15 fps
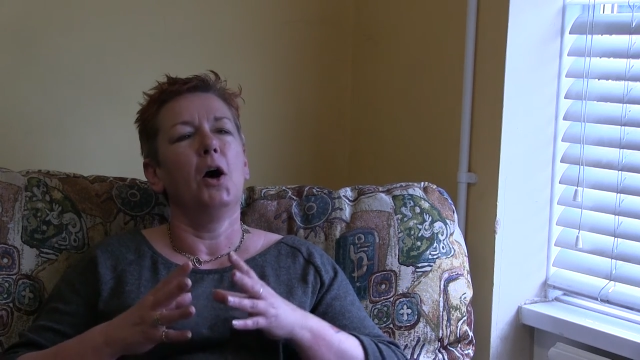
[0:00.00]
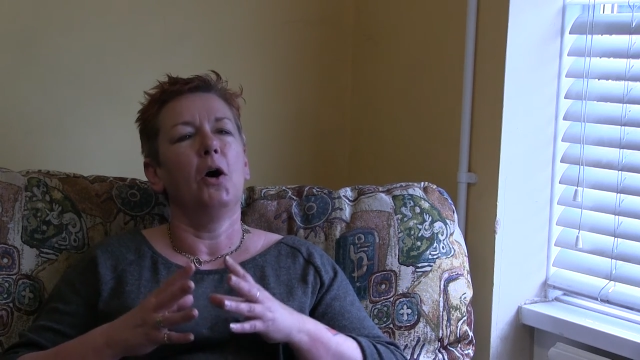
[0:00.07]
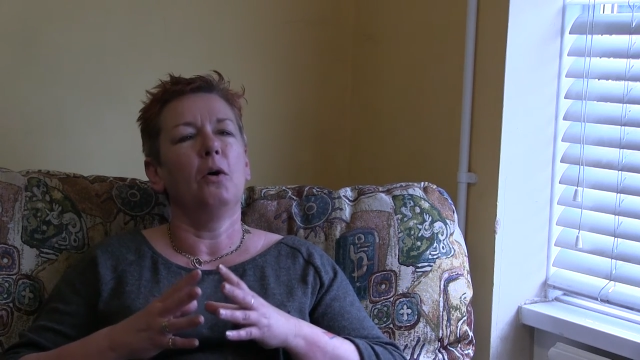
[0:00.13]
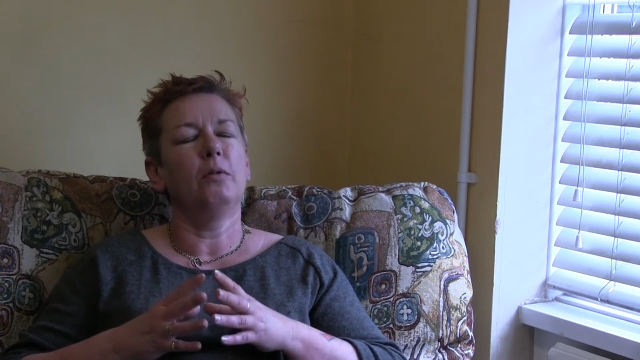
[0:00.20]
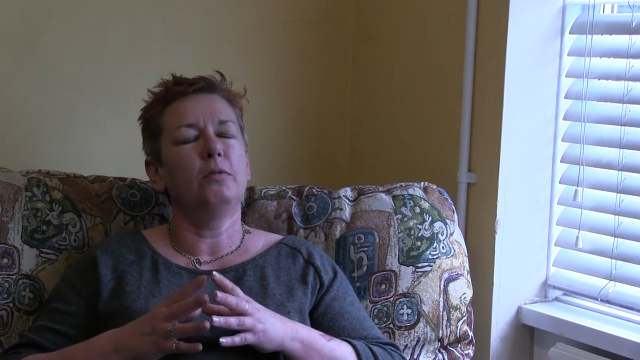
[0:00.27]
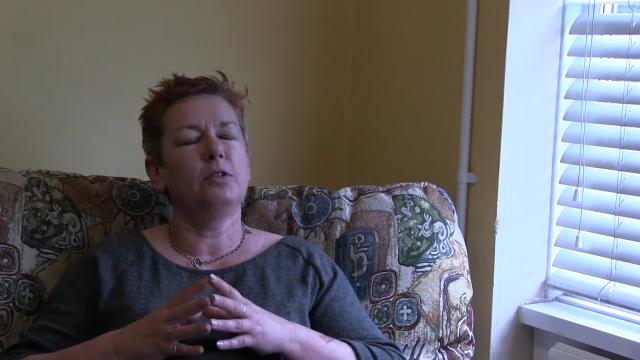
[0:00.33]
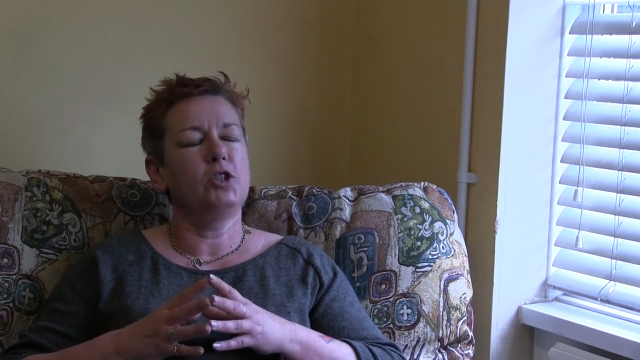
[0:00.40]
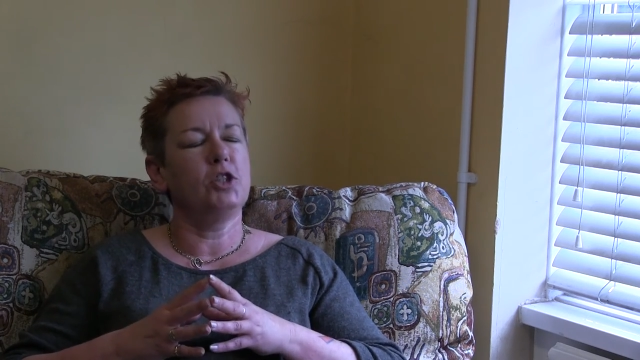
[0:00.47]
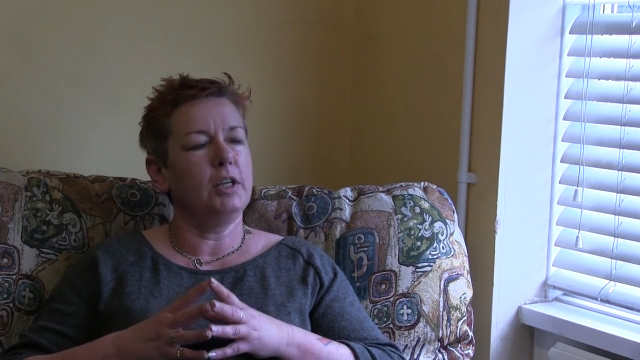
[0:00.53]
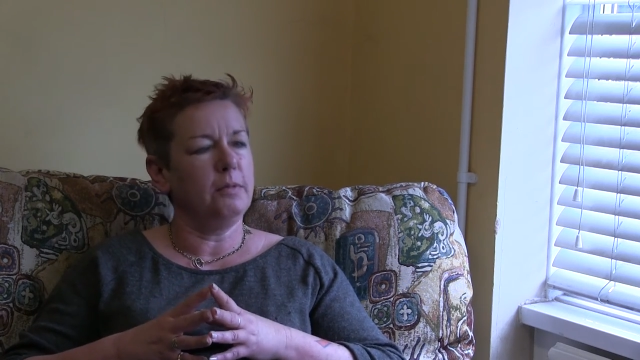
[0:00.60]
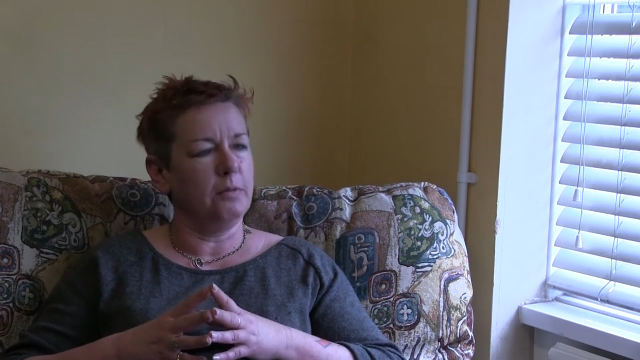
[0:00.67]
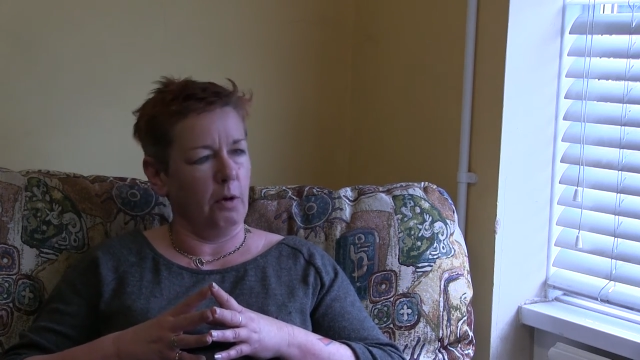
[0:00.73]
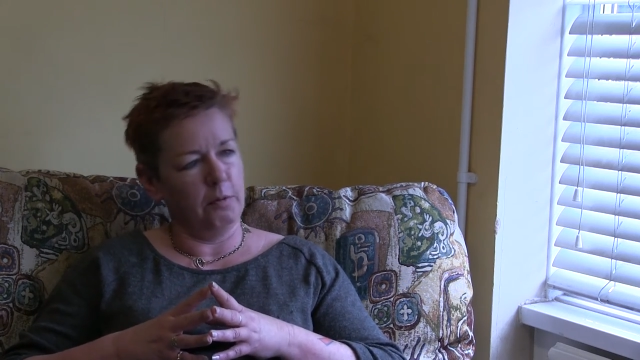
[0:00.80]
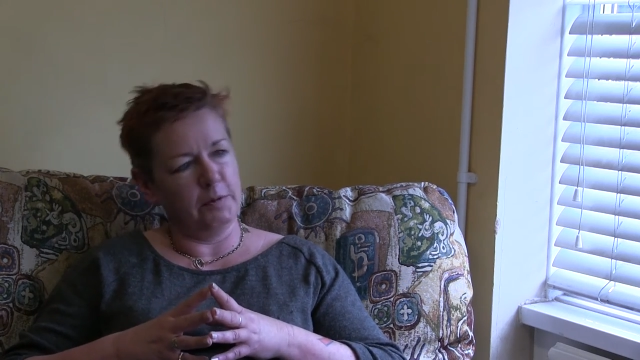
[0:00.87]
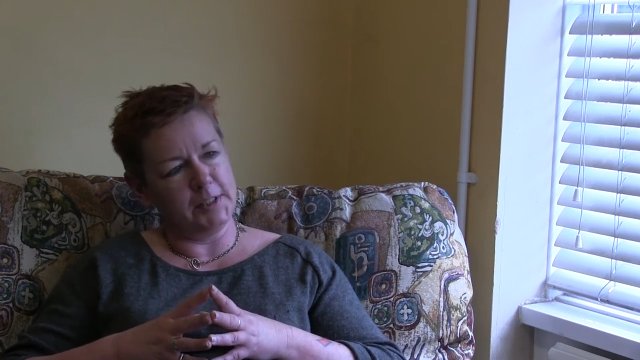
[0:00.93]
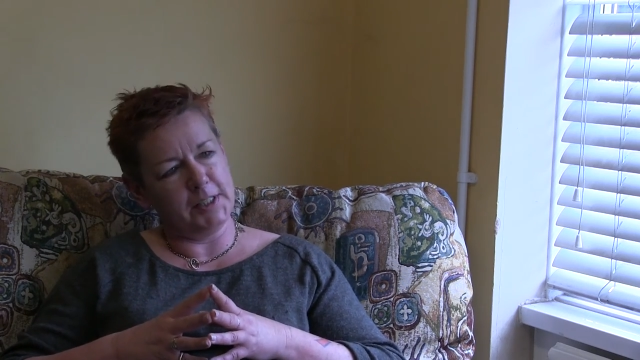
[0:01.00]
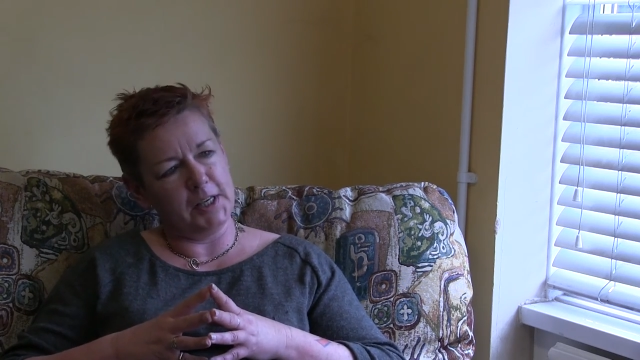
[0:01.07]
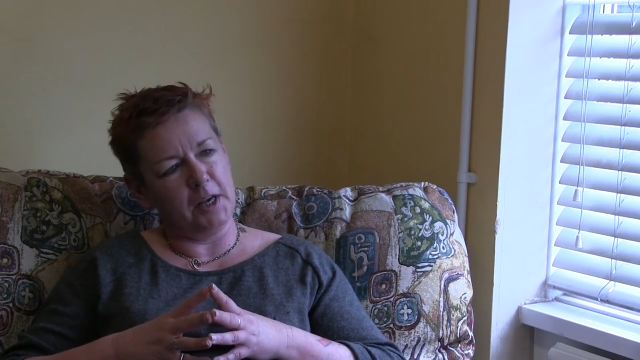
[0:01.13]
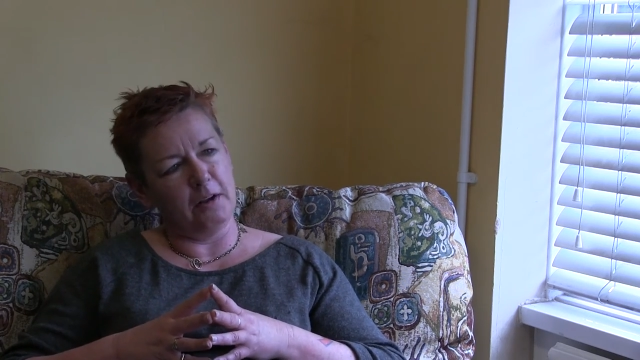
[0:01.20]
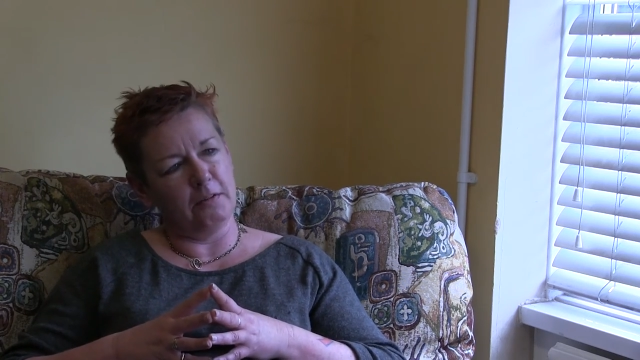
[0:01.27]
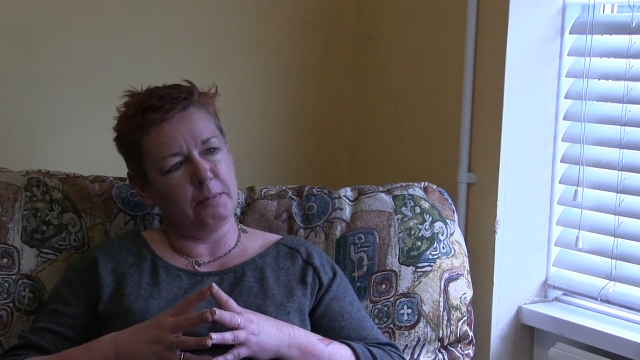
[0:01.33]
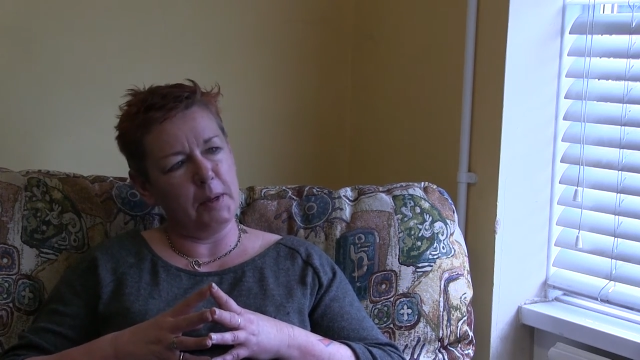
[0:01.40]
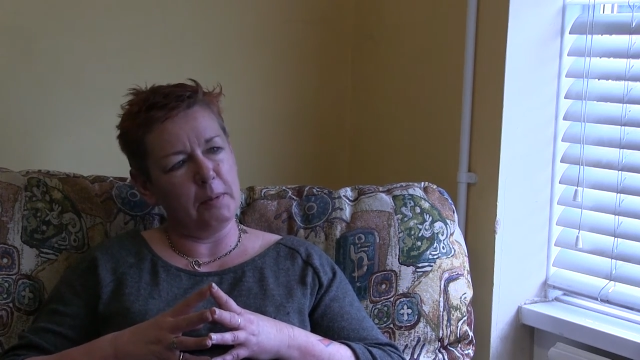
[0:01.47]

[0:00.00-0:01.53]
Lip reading: of Chief Officer of